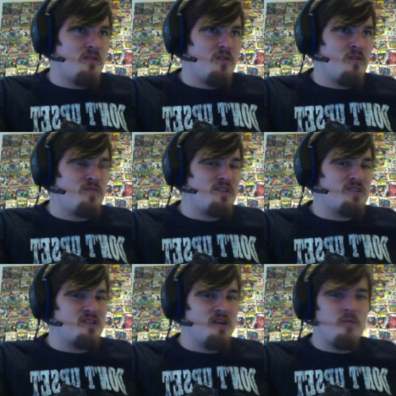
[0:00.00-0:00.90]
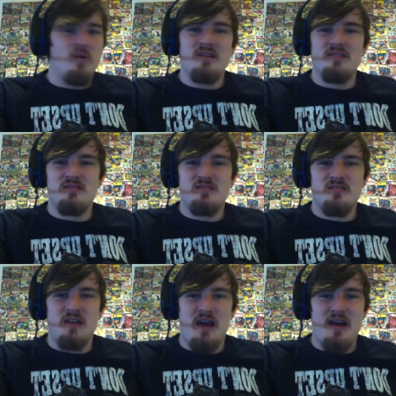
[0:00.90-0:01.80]
obviously I wanted to
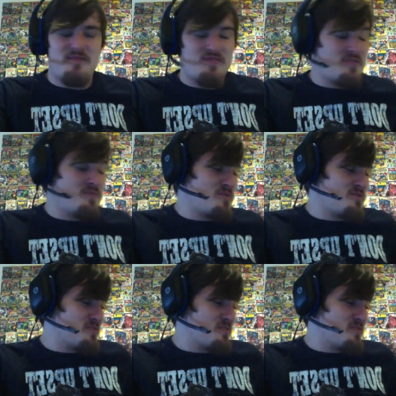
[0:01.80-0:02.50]
have the most to